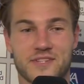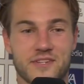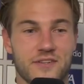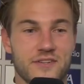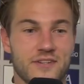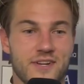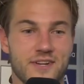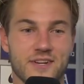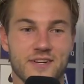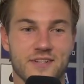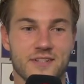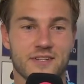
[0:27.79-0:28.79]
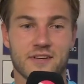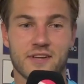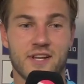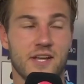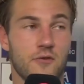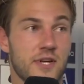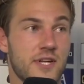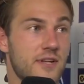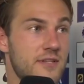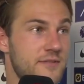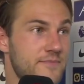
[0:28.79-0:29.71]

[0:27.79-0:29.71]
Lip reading: So clear red card.